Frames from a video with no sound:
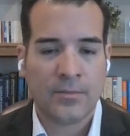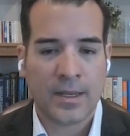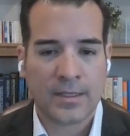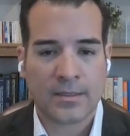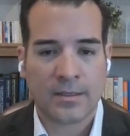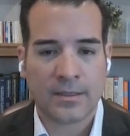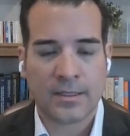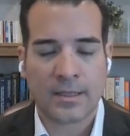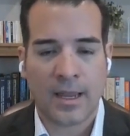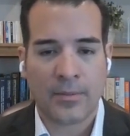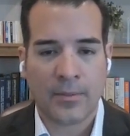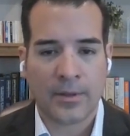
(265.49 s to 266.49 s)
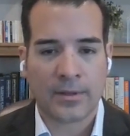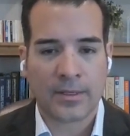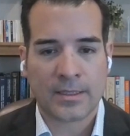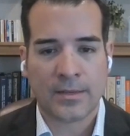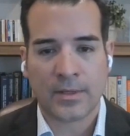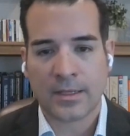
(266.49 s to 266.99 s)
based on these
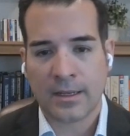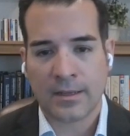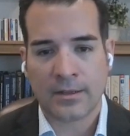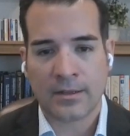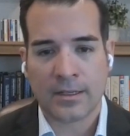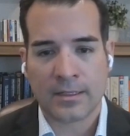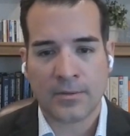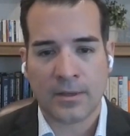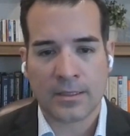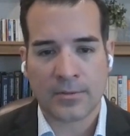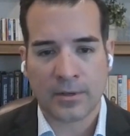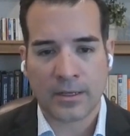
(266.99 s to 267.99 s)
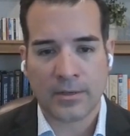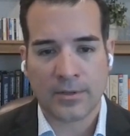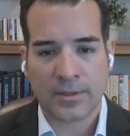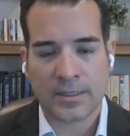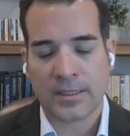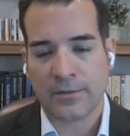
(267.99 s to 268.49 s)
capabilities coming together, as well as working
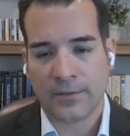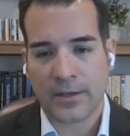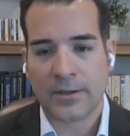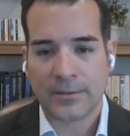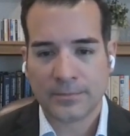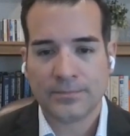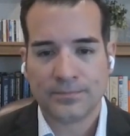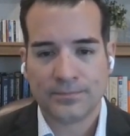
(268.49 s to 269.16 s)
with a single vendor.